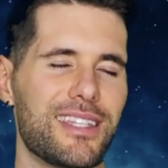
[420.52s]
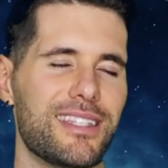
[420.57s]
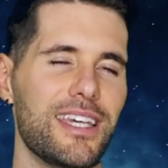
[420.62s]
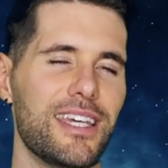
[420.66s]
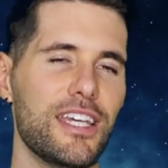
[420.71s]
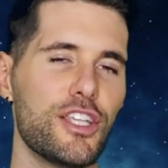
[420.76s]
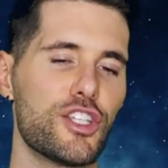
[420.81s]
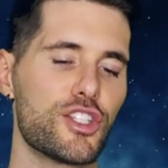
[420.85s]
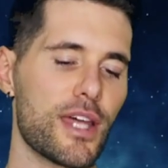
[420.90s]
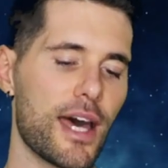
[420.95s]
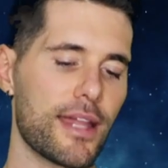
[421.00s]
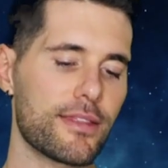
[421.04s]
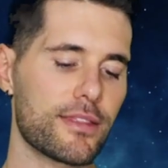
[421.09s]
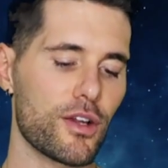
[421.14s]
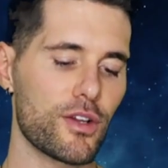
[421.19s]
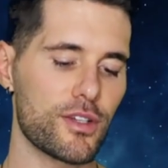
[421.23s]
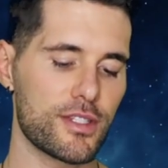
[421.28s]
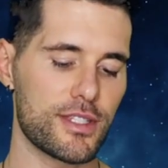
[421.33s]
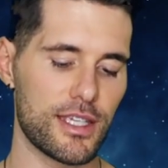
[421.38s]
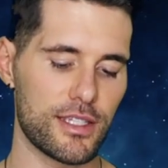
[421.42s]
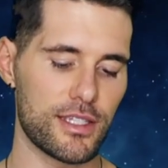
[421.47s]
teach that
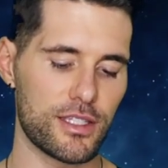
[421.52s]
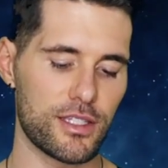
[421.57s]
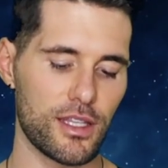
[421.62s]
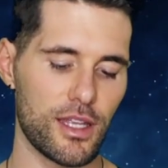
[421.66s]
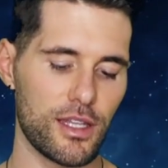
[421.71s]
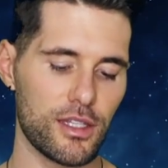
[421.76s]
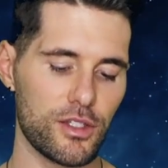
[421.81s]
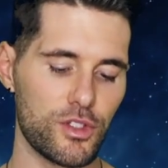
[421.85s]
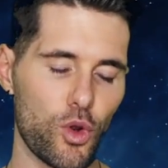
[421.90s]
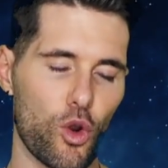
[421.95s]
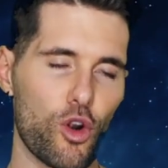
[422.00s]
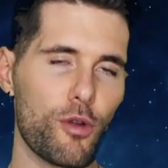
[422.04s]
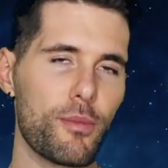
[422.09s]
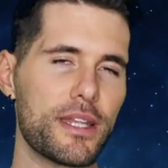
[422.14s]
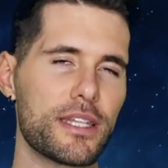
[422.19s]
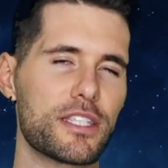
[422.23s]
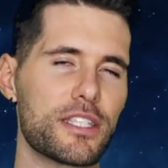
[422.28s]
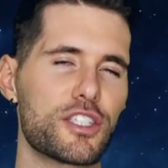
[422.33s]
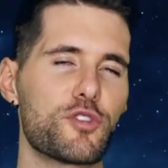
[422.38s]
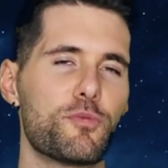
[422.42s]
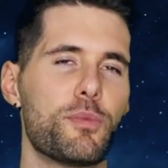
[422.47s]
there's this
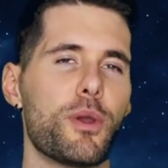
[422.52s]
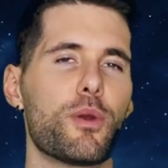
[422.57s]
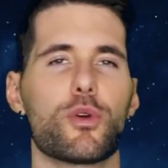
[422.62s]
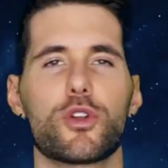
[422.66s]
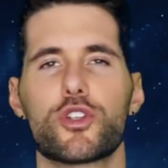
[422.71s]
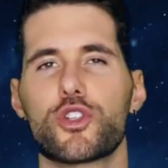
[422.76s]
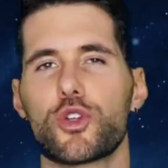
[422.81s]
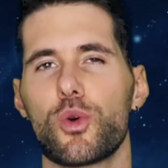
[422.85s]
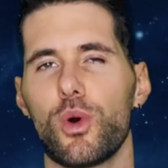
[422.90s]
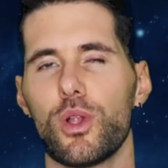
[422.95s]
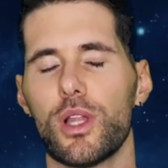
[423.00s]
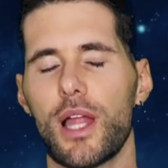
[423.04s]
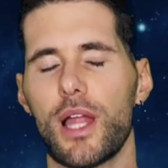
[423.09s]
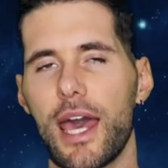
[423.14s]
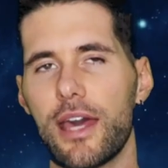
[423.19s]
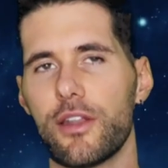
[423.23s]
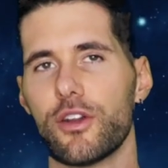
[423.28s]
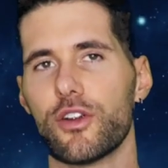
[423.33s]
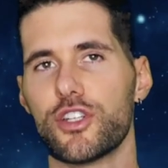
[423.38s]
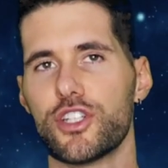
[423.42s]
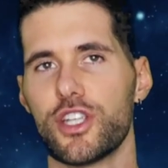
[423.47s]
dormant spiritual
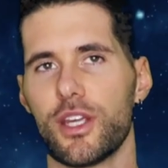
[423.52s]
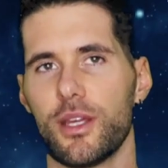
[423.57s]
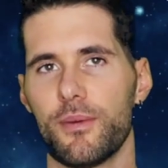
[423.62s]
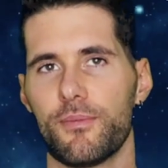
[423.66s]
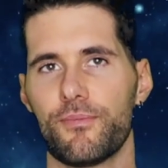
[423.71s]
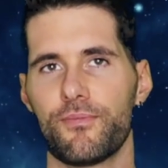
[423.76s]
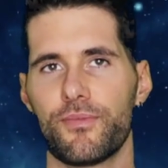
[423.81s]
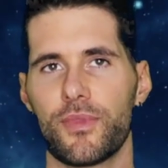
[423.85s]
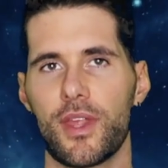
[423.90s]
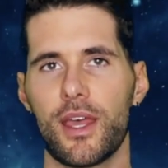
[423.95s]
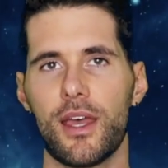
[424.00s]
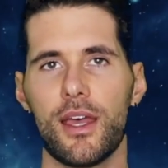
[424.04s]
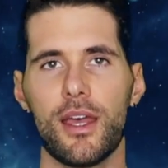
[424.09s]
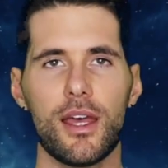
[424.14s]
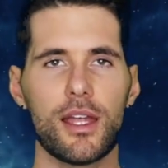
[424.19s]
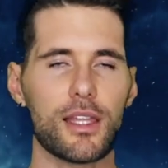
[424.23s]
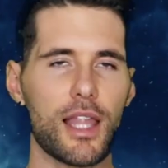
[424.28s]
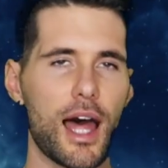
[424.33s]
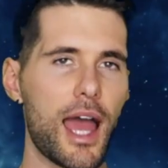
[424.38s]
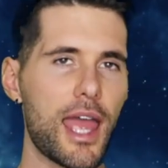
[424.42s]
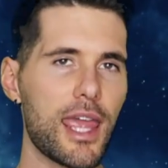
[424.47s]
energy
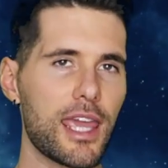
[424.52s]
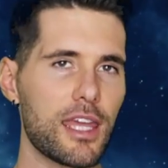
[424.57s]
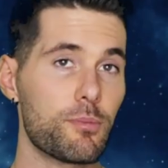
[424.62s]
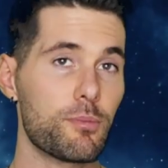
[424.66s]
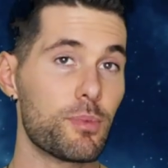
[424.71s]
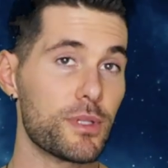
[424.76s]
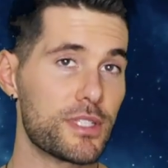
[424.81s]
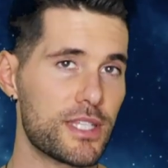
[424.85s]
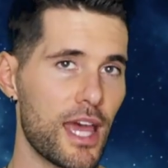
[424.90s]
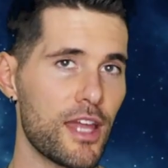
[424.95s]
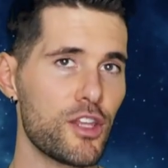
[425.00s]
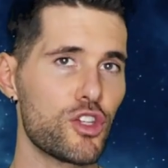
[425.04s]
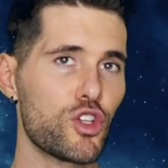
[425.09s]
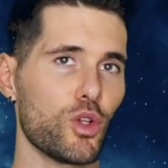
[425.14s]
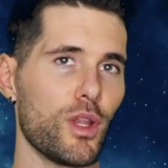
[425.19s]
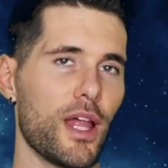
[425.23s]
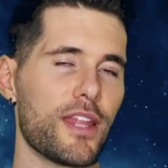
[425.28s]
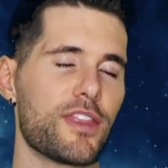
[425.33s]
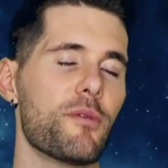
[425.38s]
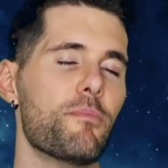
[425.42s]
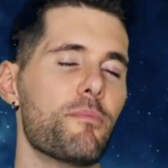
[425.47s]
lying in
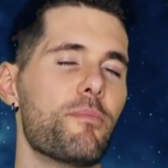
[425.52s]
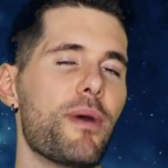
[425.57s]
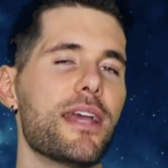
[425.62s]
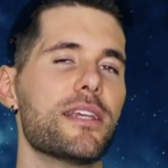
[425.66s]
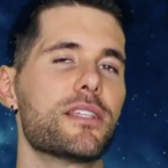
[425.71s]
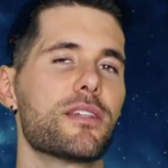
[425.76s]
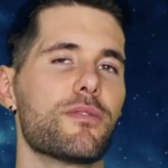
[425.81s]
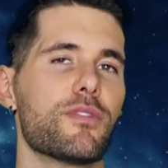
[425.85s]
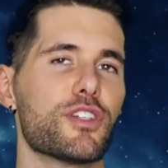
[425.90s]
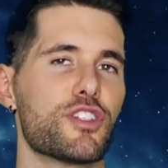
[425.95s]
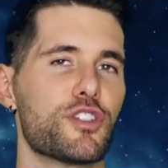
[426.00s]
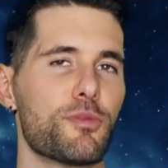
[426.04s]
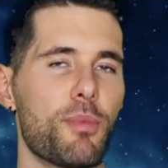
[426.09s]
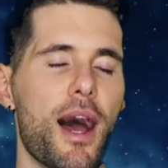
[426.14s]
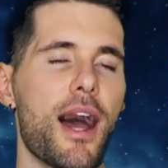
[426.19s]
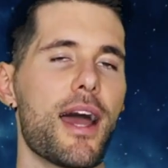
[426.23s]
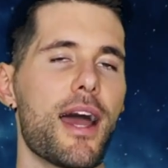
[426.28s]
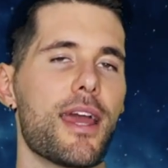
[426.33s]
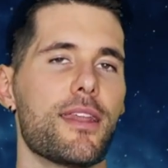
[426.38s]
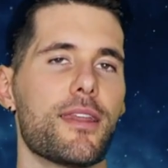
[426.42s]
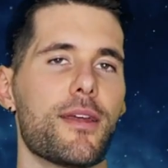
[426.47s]
potential at the base of the
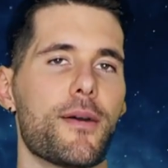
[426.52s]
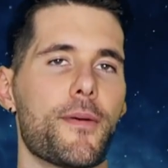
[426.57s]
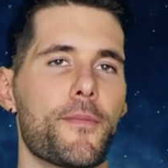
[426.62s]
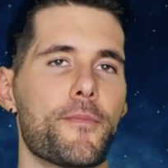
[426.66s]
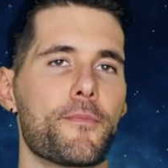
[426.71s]
spine.